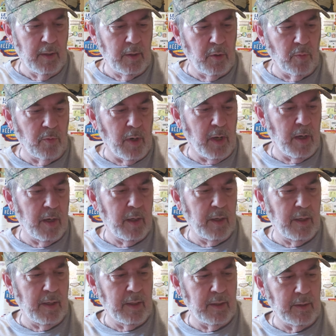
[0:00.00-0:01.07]

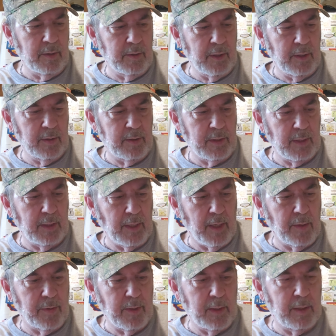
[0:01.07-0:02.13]
Guarana and ginseng,
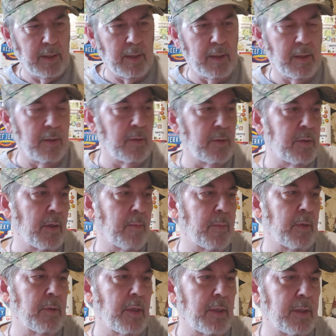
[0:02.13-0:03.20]
I think, in it or
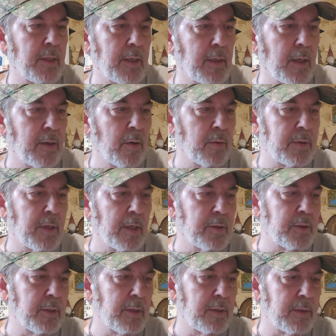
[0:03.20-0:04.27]
something like that. I know it's got
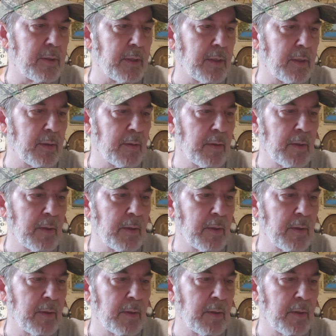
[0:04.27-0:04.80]
ginseng.